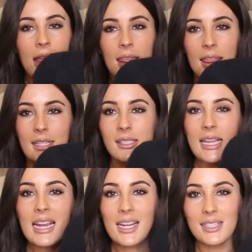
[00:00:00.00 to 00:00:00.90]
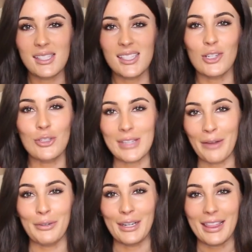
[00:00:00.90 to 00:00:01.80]
This like conceals
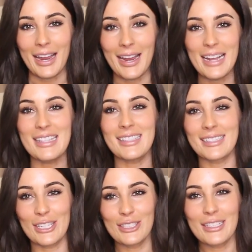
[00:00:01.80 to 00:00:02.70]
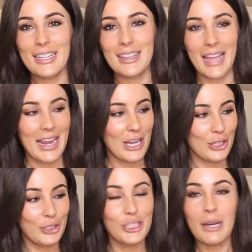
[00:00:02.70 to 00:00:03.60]
everything. It's literally
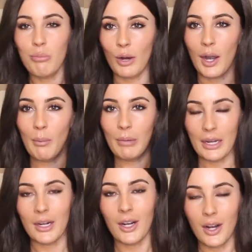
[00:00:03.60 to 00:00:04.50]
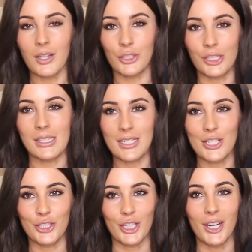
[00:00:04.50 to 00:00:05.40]
like shapewear, but in a cotton jersey
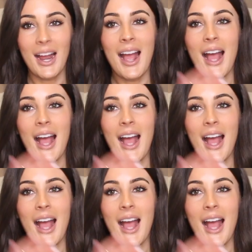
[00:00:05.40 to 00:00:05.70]
t-shirt.